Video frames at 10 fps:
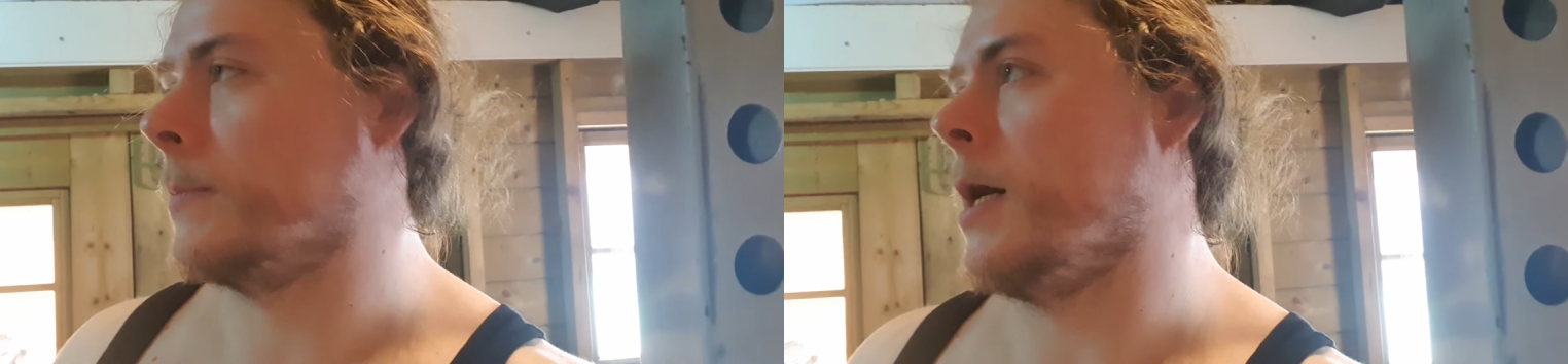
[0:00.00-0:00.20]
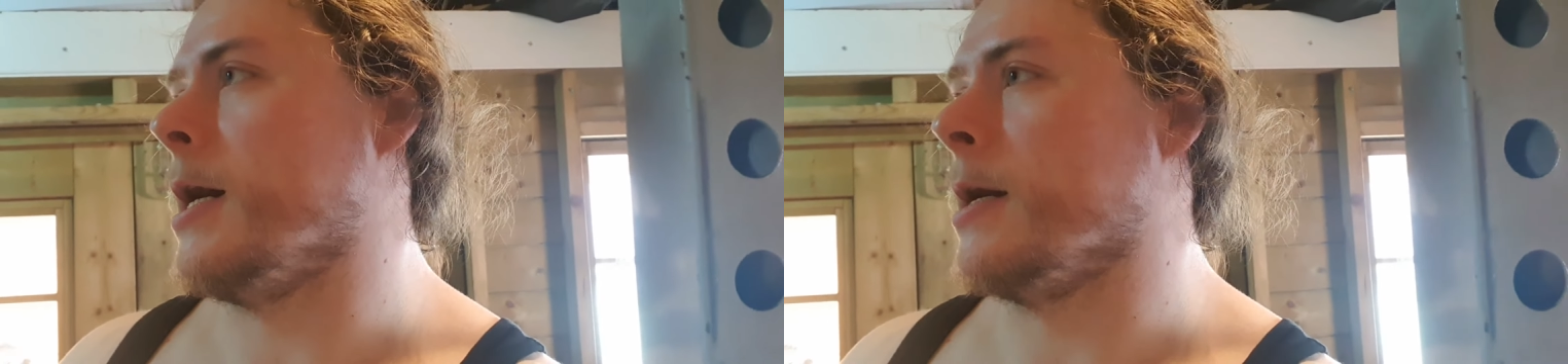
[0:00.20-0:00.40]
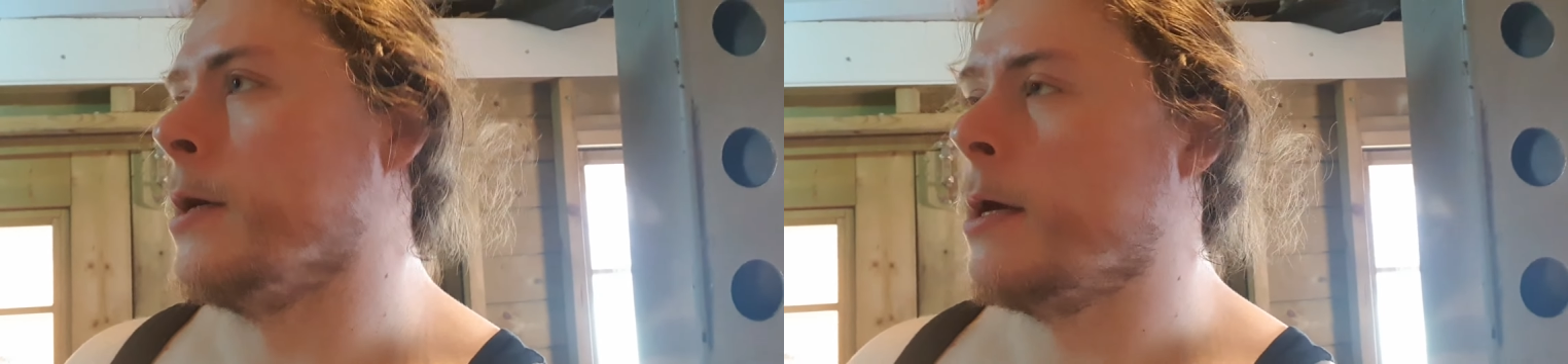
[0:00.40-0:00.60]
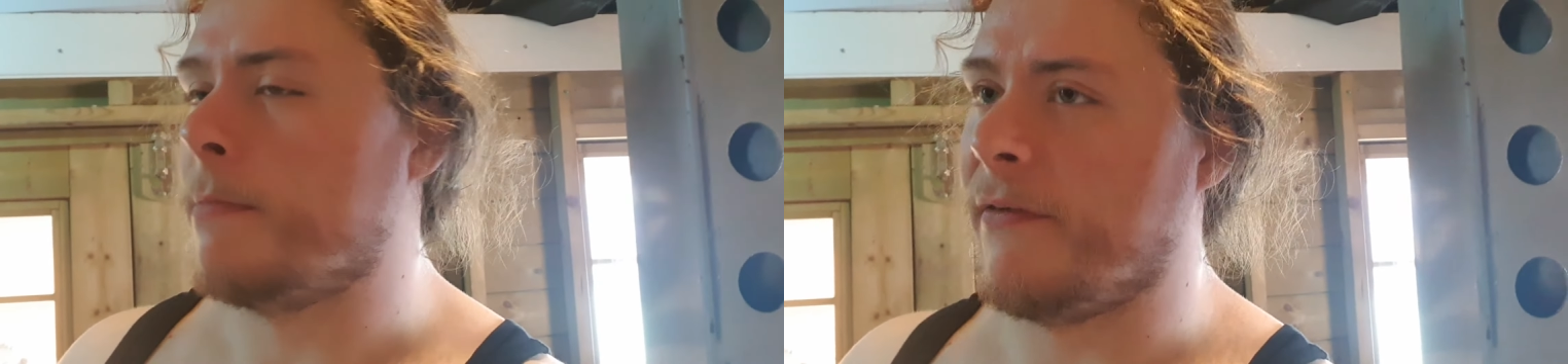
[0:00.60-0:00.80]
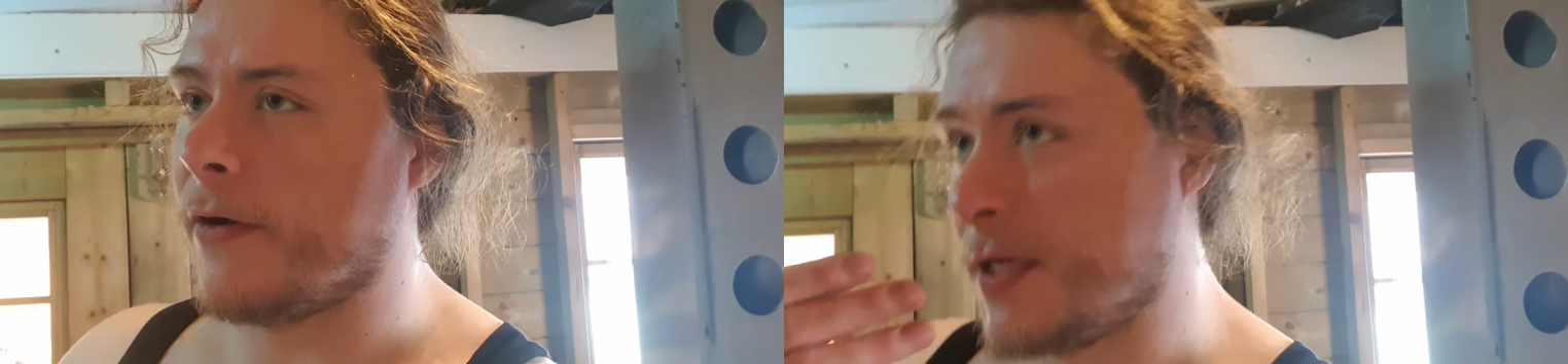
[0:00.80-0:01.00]

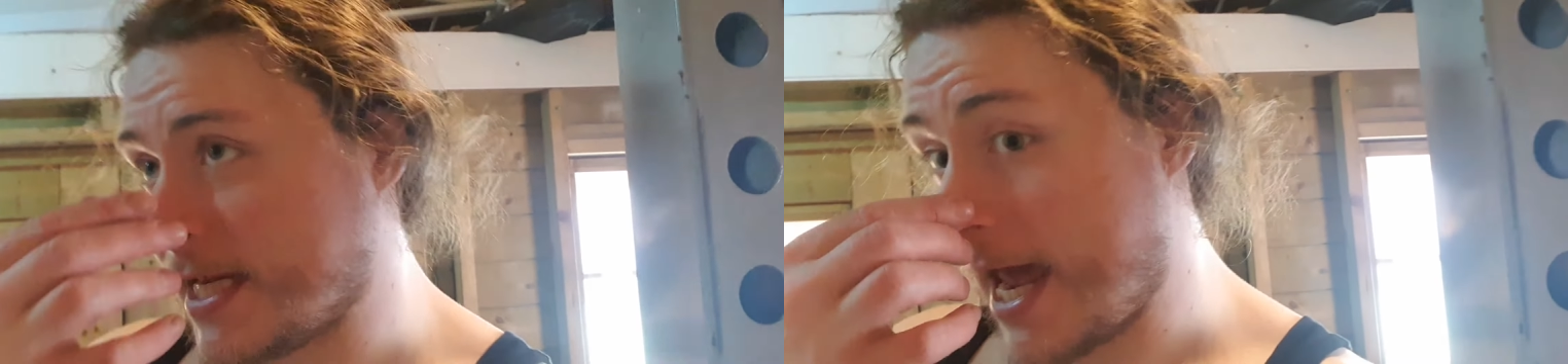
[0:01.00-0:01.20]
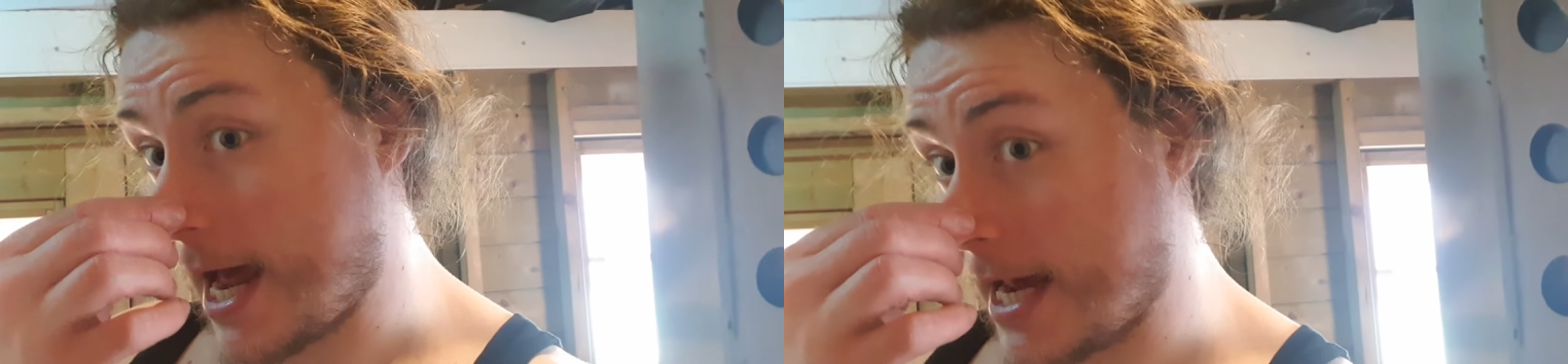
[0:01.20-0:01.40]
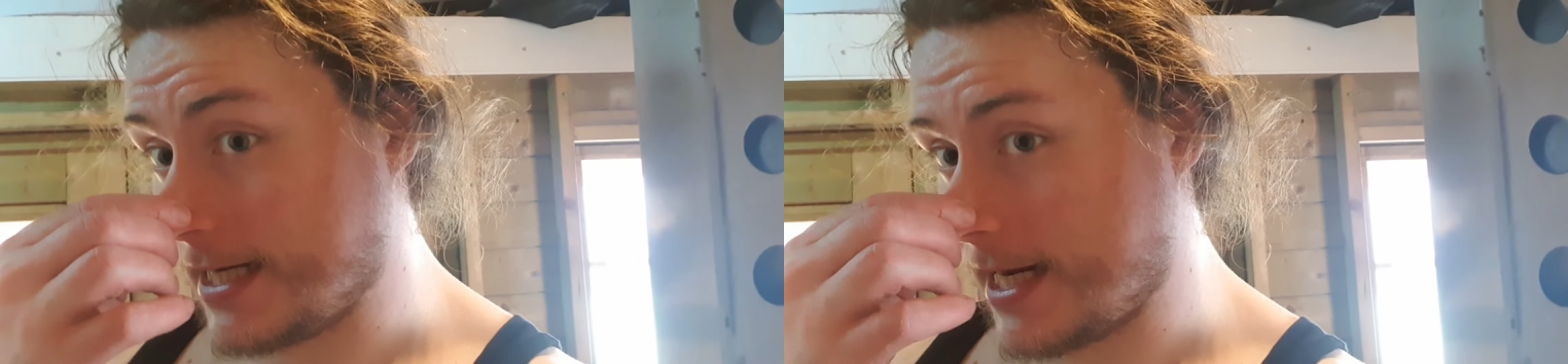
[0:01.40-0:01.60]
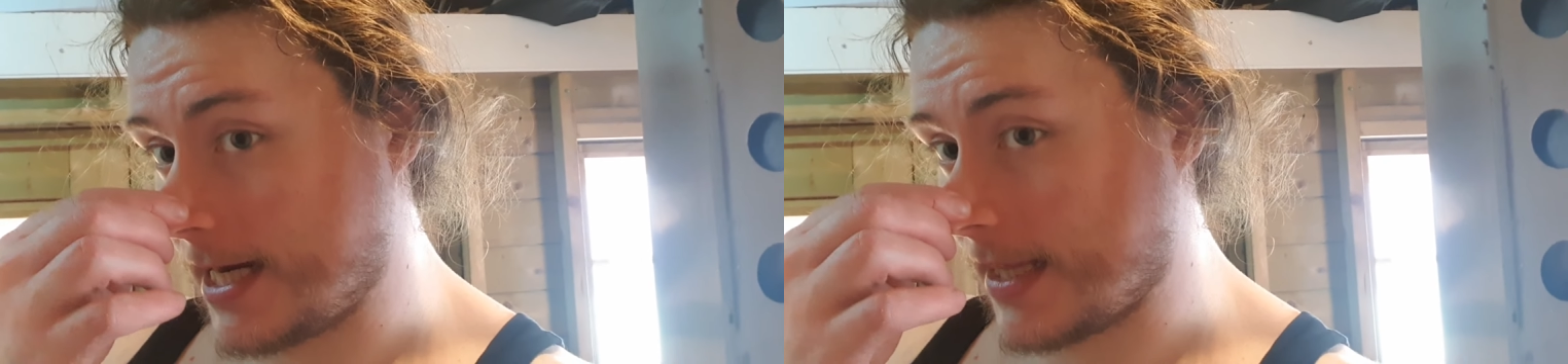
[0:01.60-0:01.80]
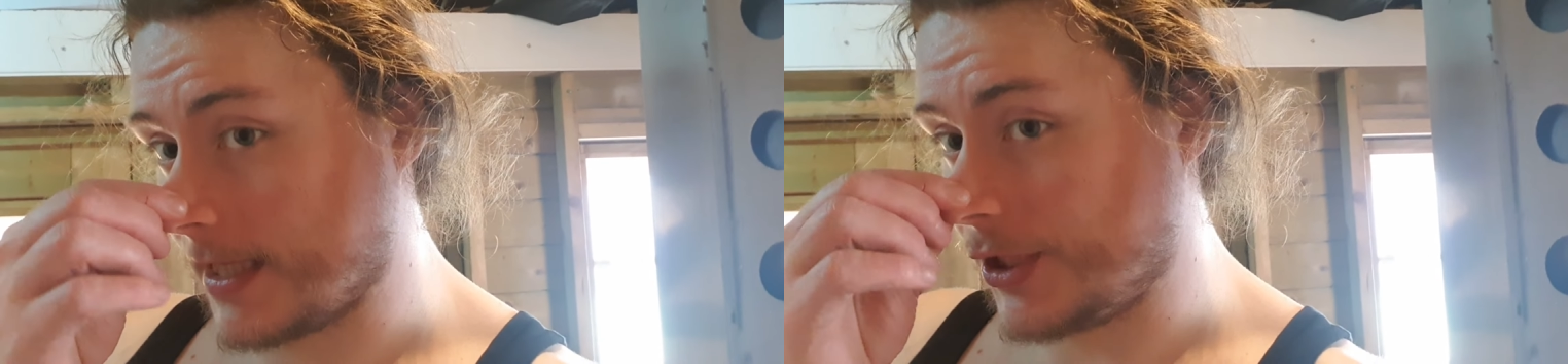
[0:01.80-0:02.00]
My first day I did
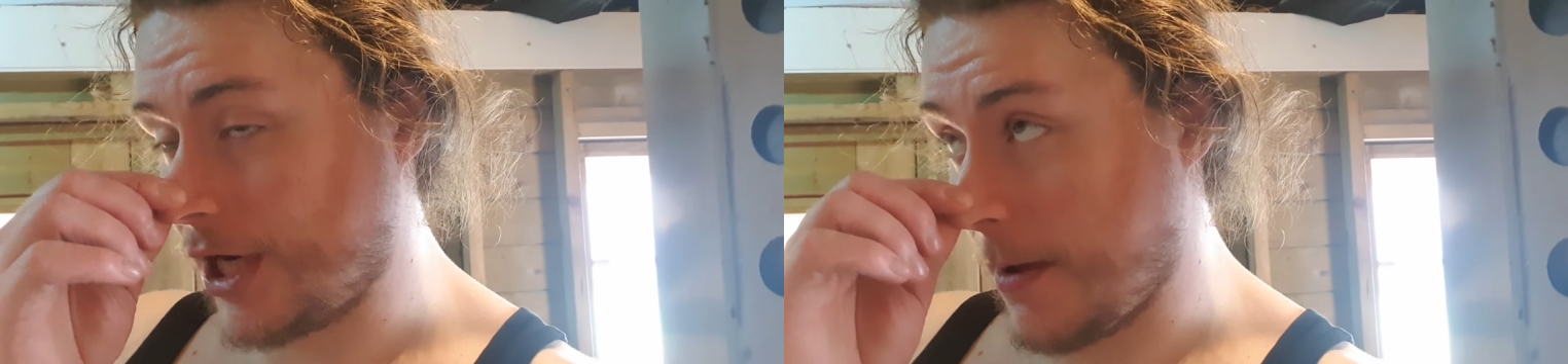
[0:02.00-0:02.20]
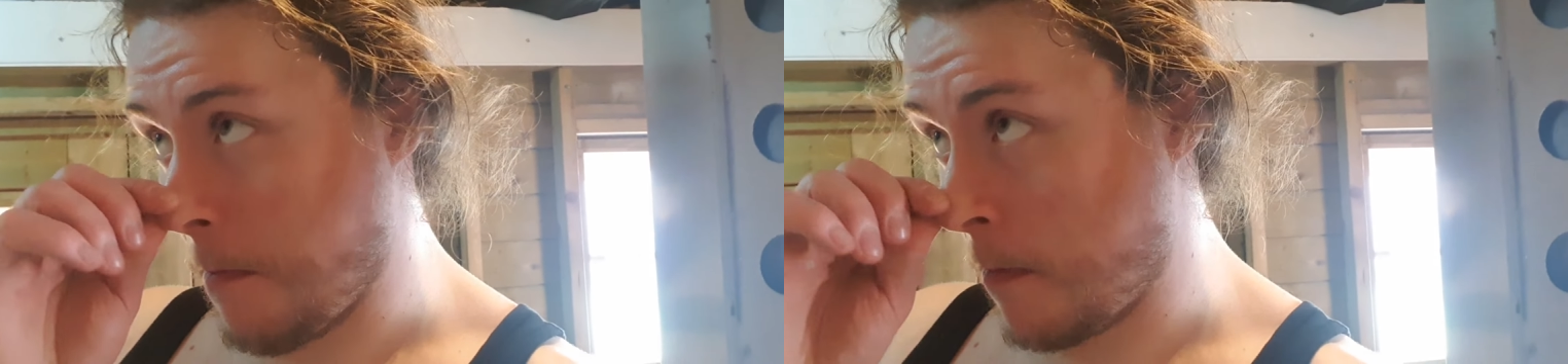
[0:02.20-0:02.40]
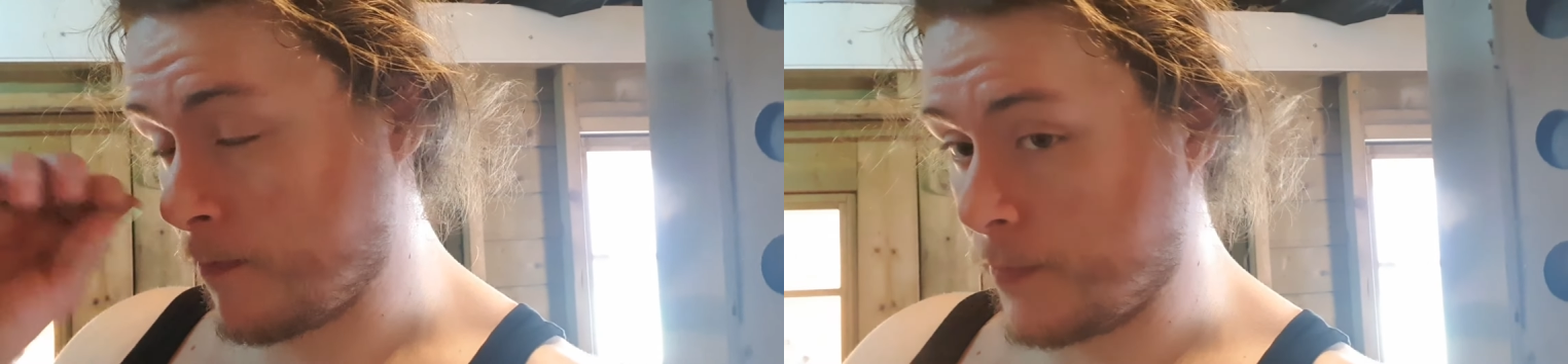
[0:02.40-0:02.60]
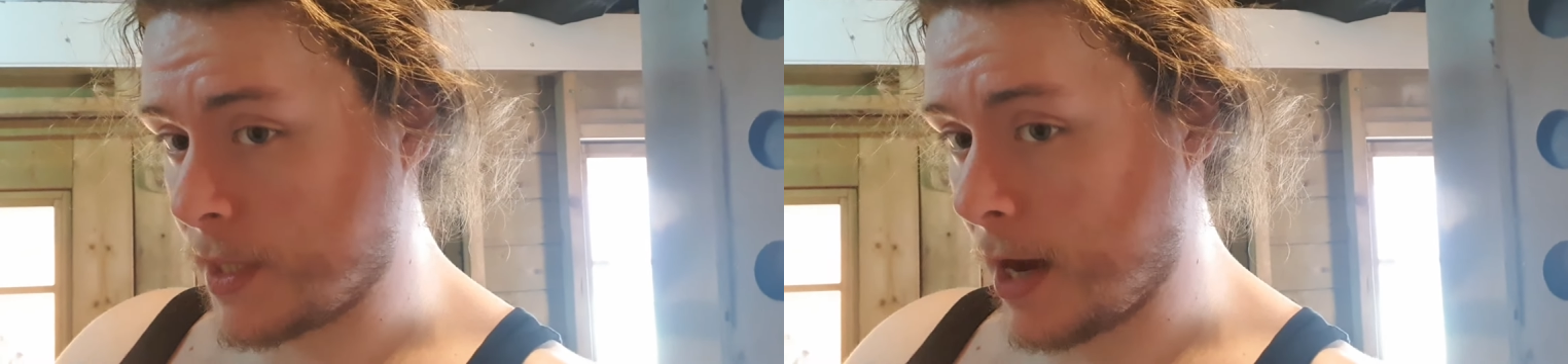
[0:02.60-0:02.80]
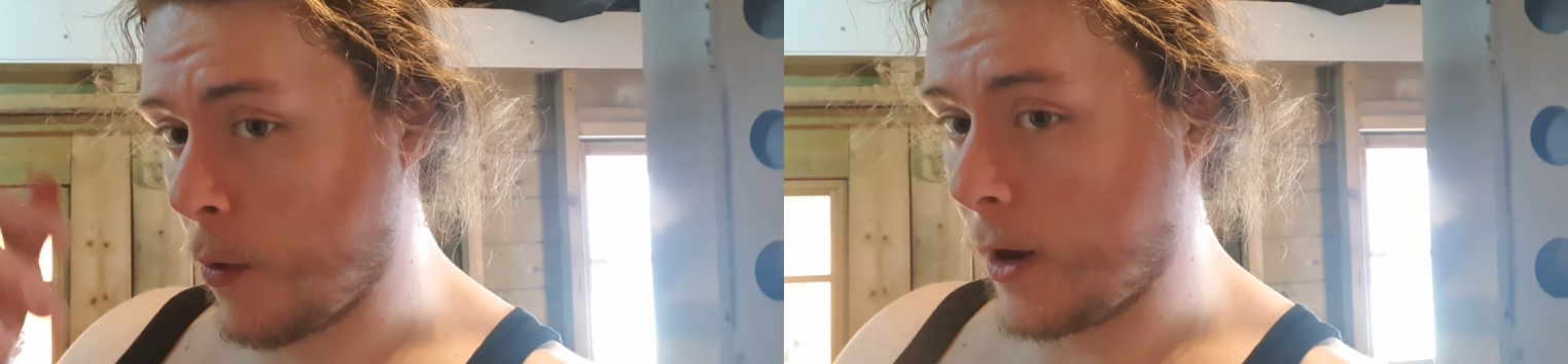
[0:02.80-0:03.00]
it at the gym
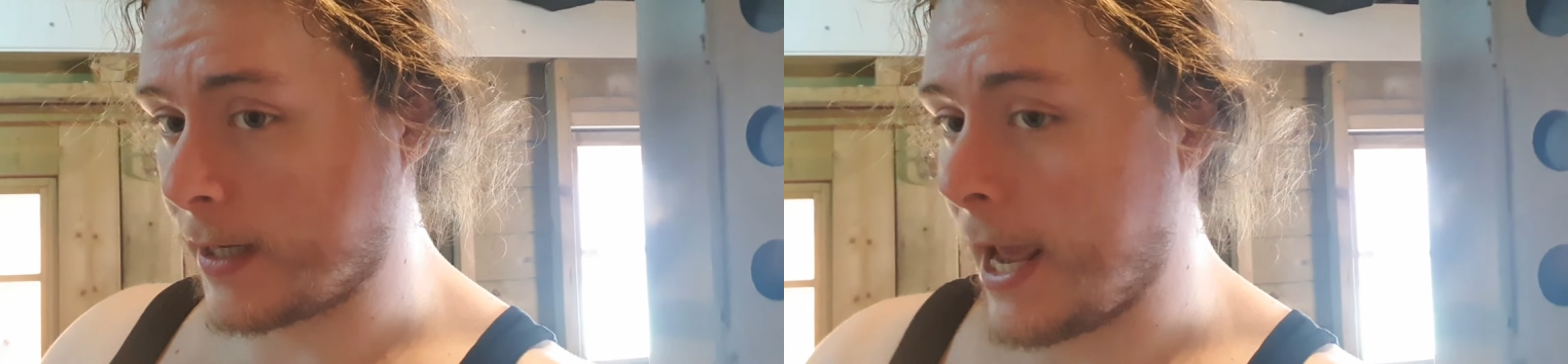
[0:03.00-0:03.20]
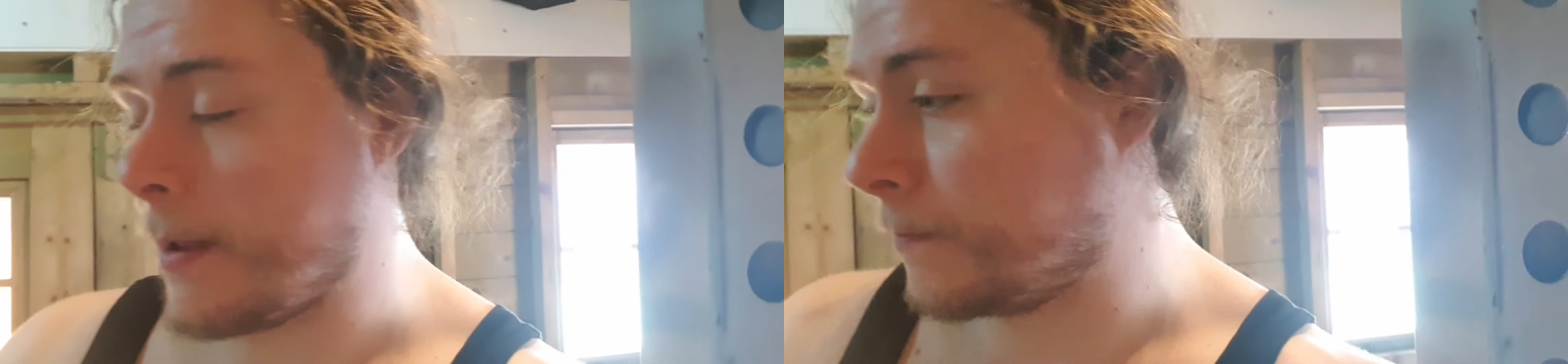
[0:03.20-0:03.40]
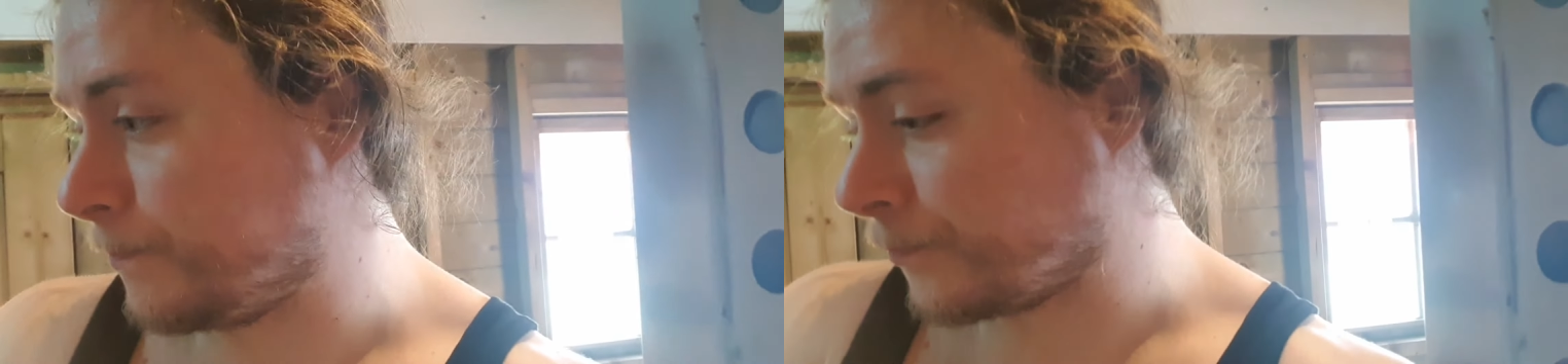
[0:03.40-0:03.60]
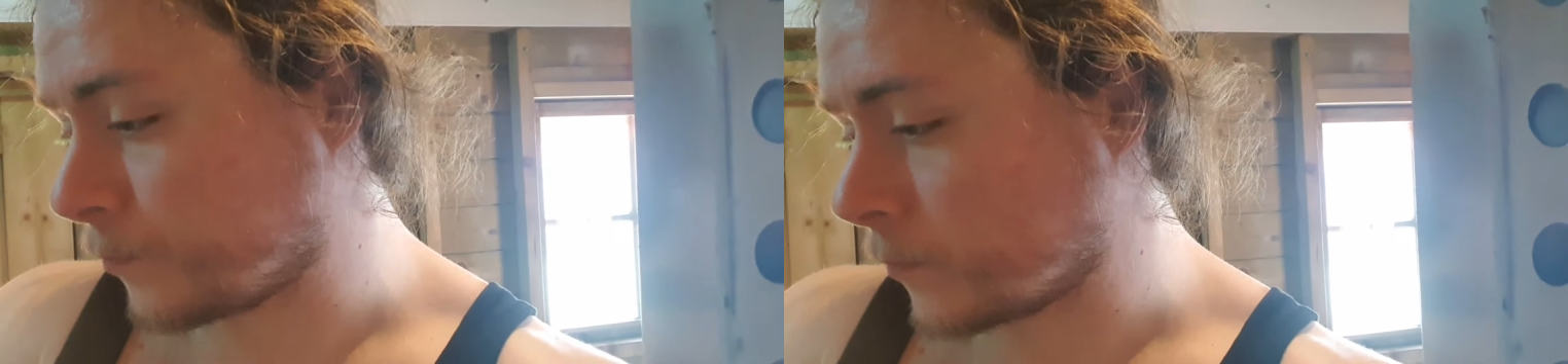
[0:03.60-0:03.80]
that I worked at,